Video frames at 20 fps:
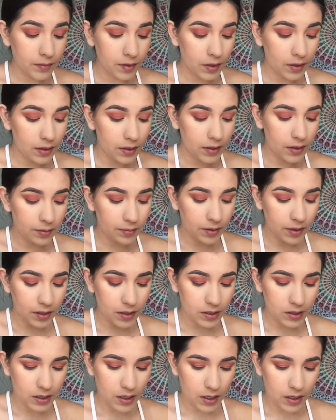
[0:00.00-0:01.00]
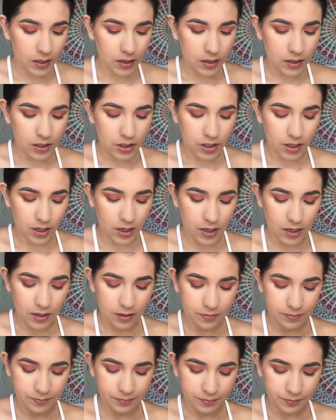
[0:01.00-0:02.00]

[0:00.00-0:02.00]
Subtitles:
And then I'm going to take the shade